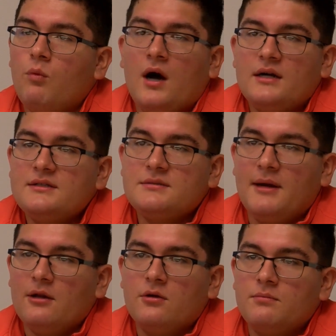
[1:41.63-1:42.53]
walked to
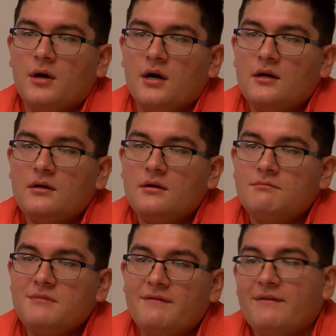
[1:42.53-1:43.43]
my local park.
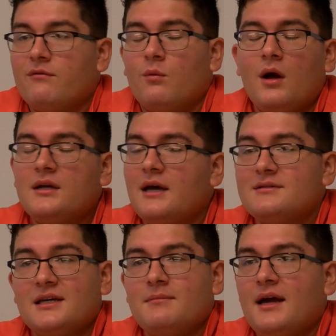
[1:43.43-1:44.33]
I've never walked
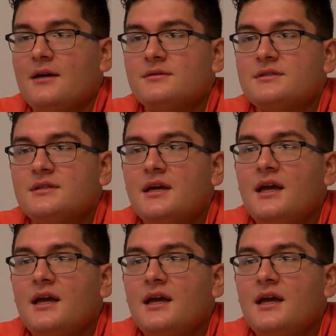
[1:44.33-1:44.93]
outside my house.